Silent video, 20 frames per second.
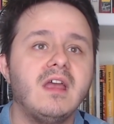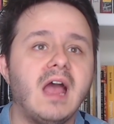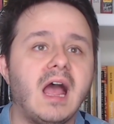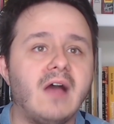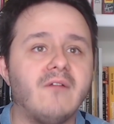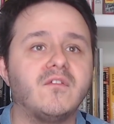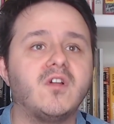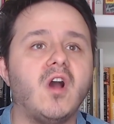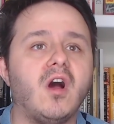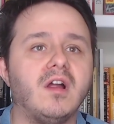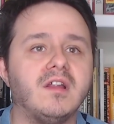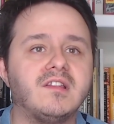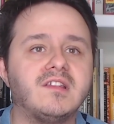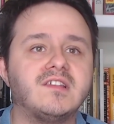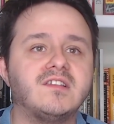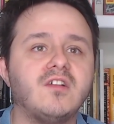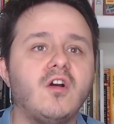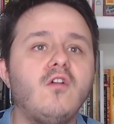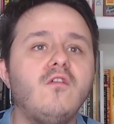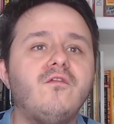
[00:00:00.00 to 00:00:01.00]
have gone
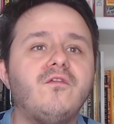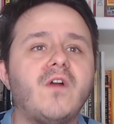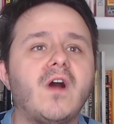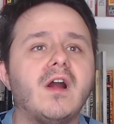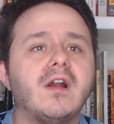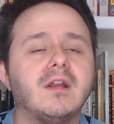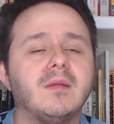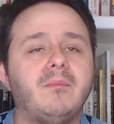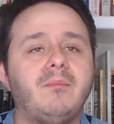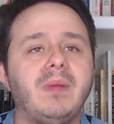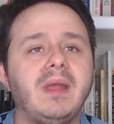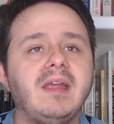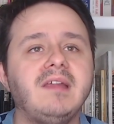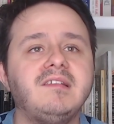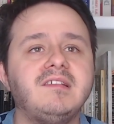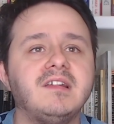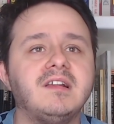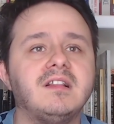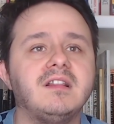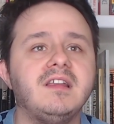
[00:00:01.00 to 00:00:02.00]
so far to
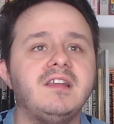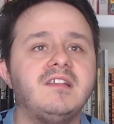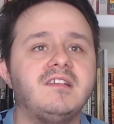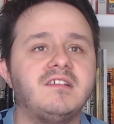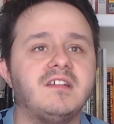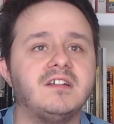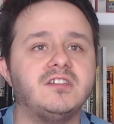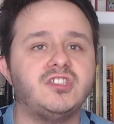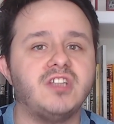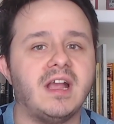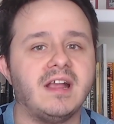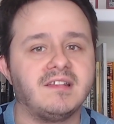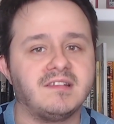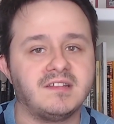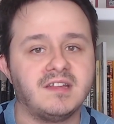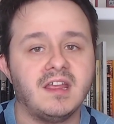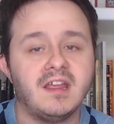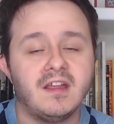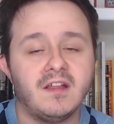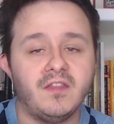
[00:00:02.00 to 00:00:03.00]
basically
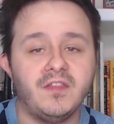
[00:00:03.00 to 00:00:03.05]
suggest